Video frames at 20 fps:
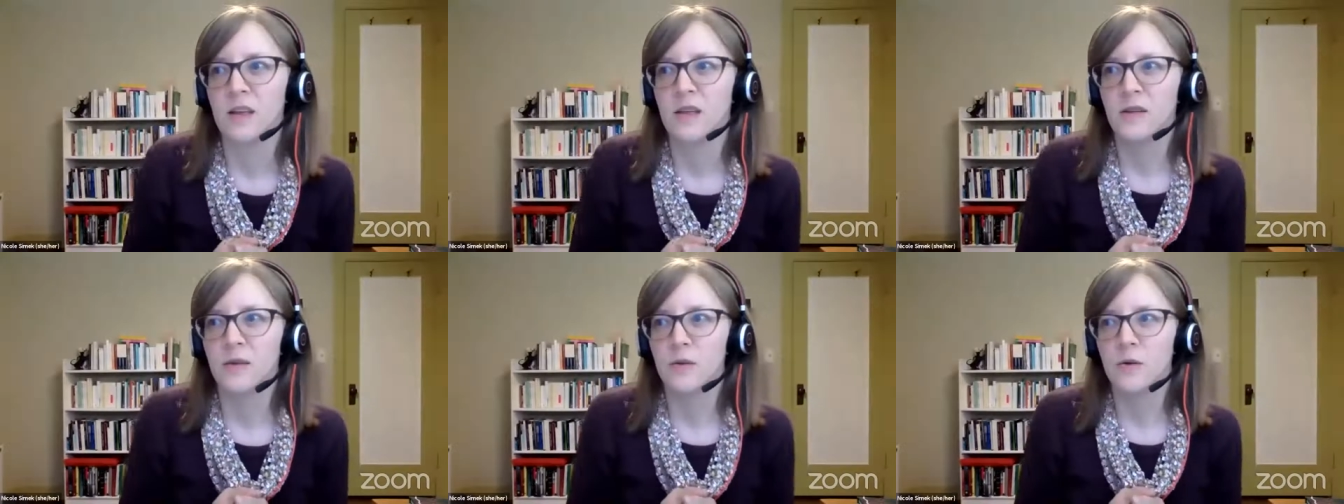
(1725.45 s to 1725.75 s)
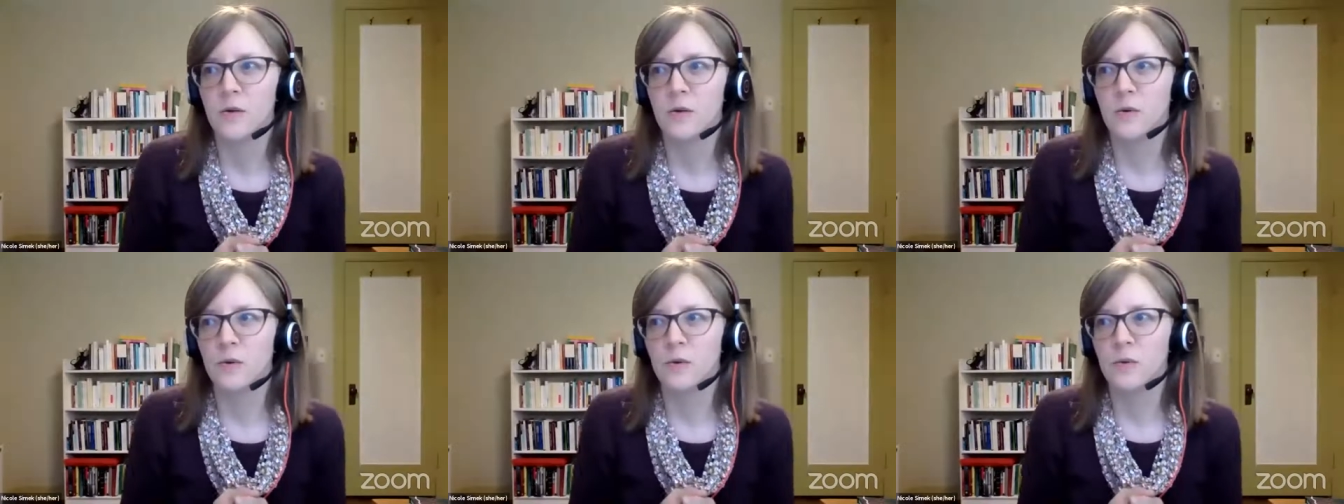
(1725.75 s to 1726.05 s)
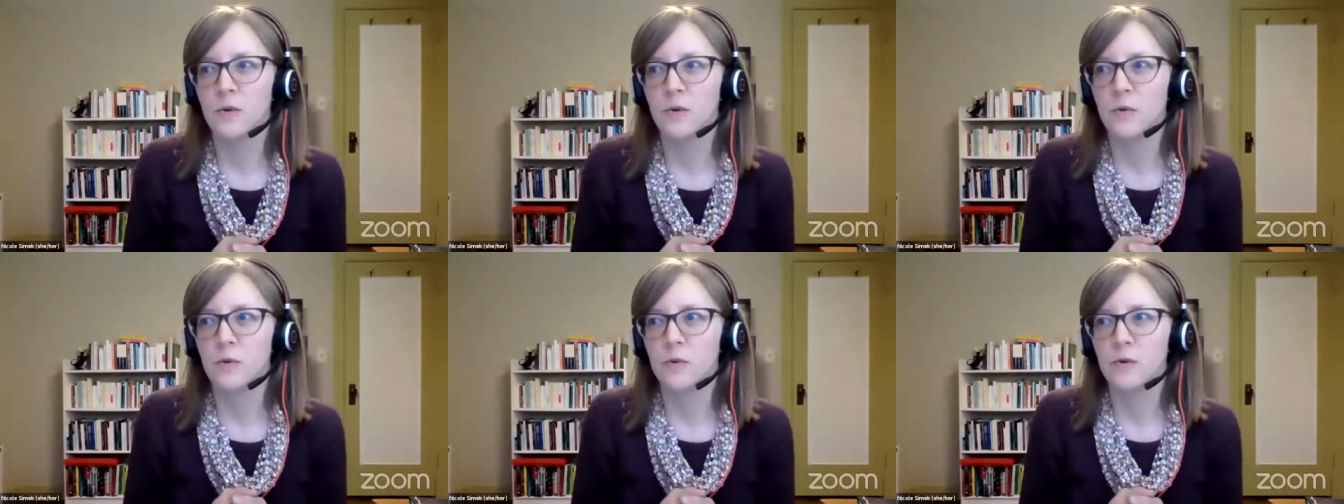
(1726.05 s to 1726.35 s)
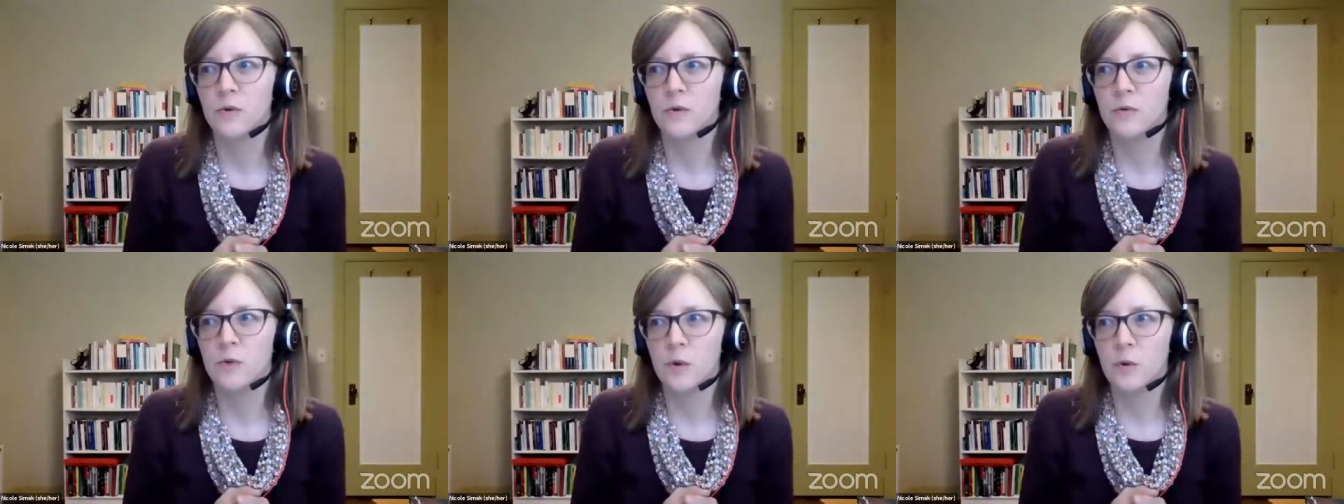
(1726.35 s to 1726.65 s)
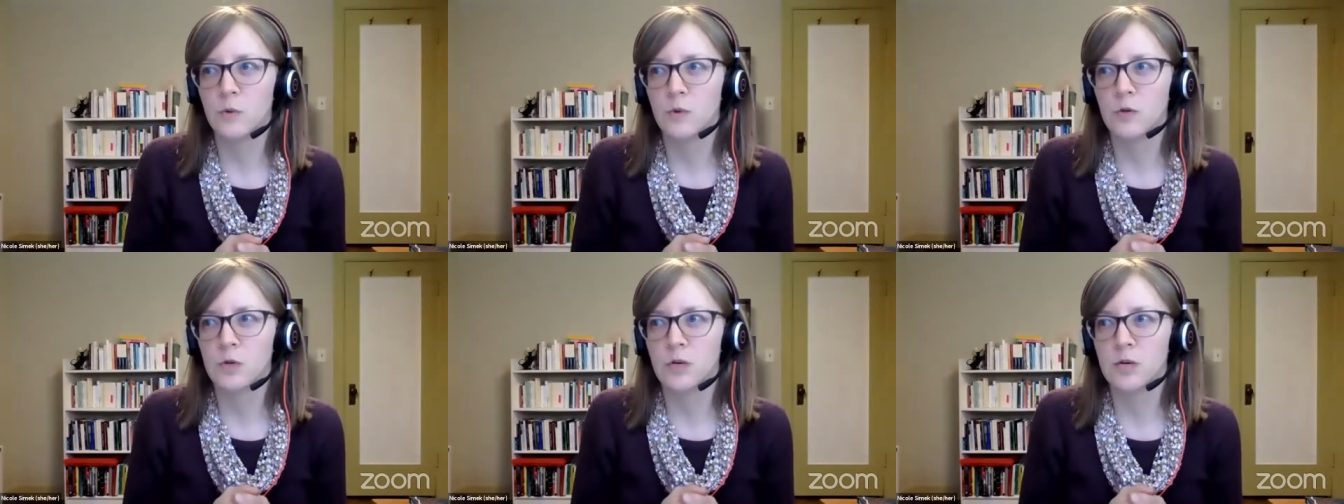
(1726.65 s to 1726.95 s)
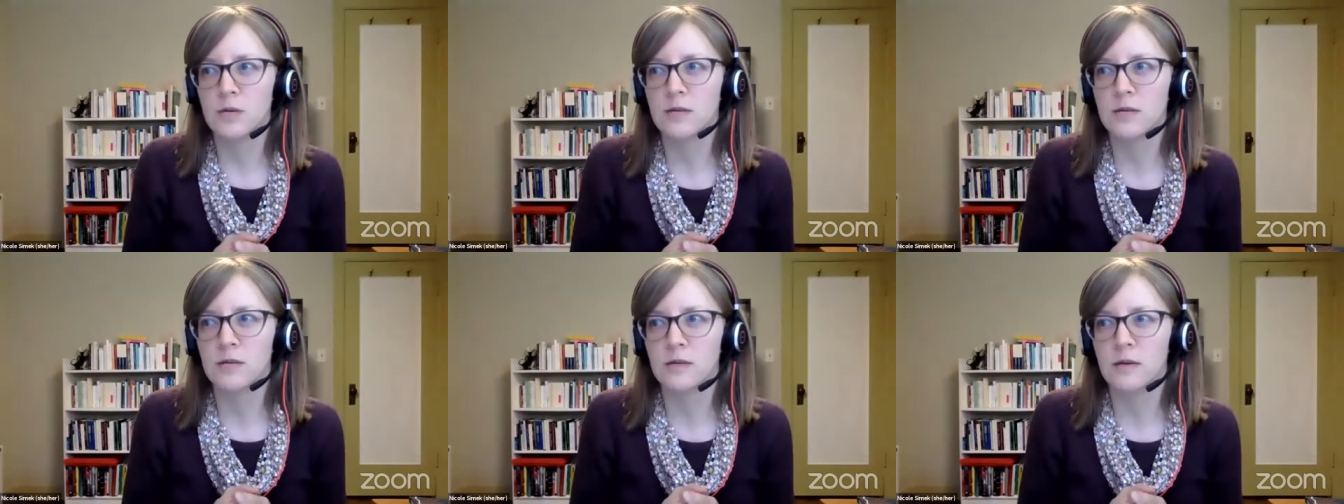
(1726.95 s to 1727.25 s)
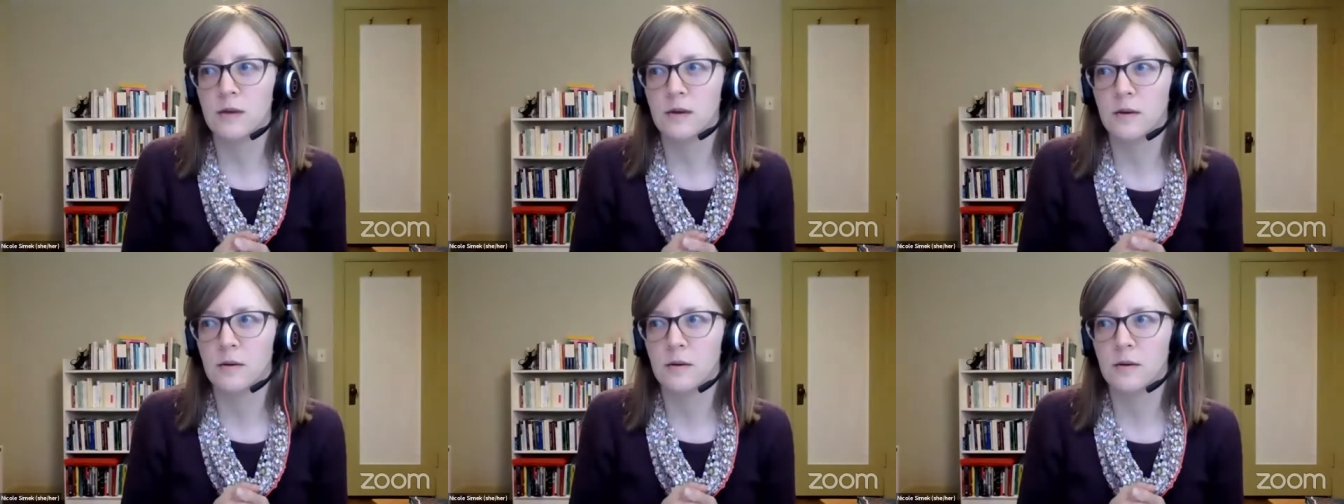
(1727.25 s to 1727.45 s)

you don't just